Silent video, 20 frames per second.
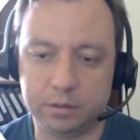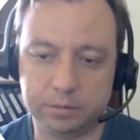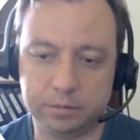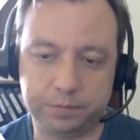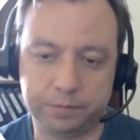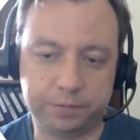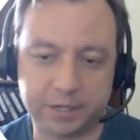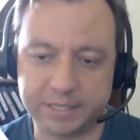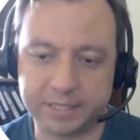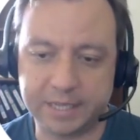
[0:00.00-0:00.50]

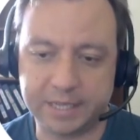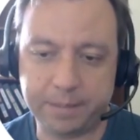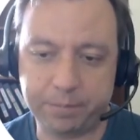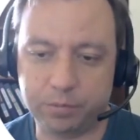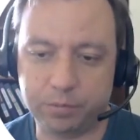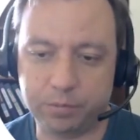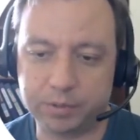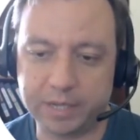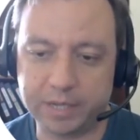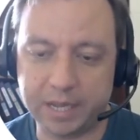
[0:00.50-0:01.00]
For
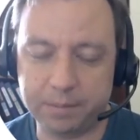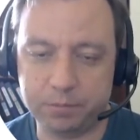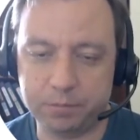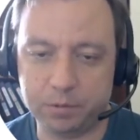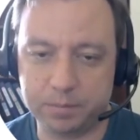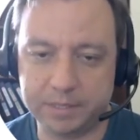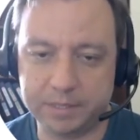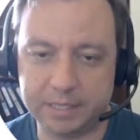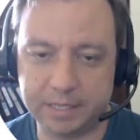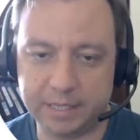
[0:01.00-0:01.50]
example,
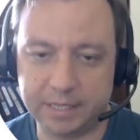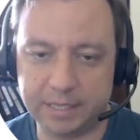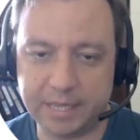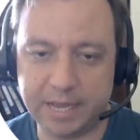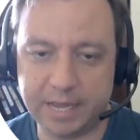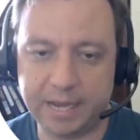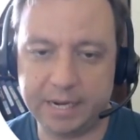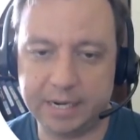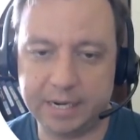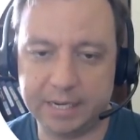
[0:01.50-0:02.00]
cadmium
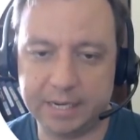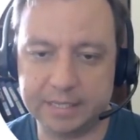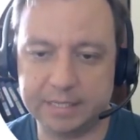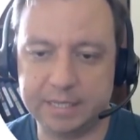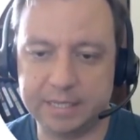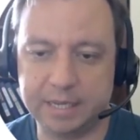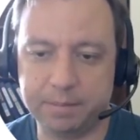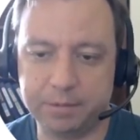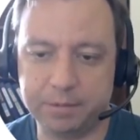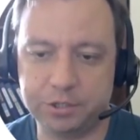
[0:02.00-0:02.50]
selenide has
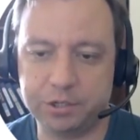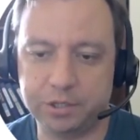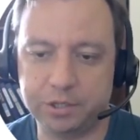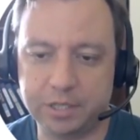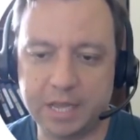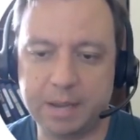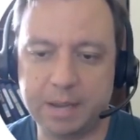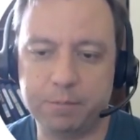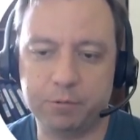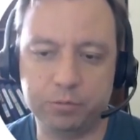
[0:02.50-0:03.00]
the emission
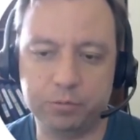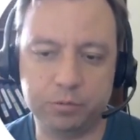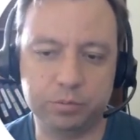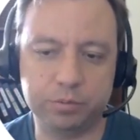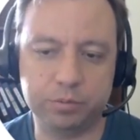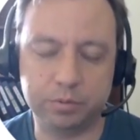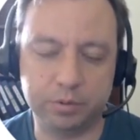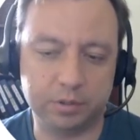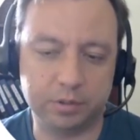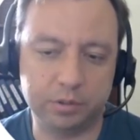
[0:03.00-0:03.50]
time of
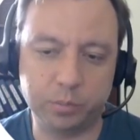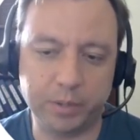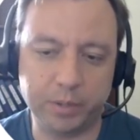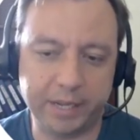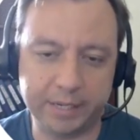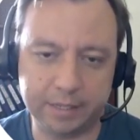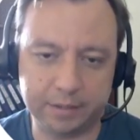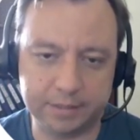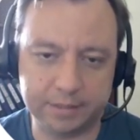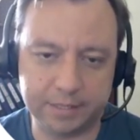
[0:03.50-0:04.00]

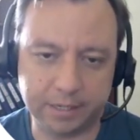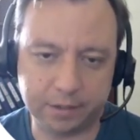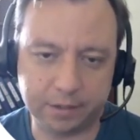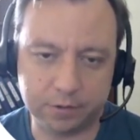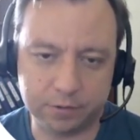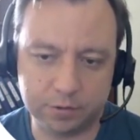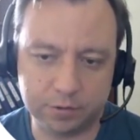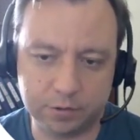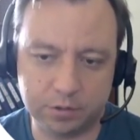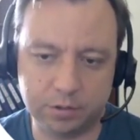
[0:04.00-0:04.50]
20
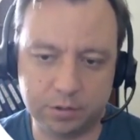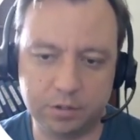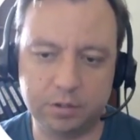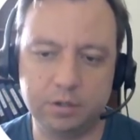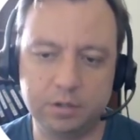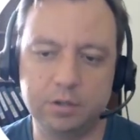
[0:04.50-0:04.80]
nanoseconds.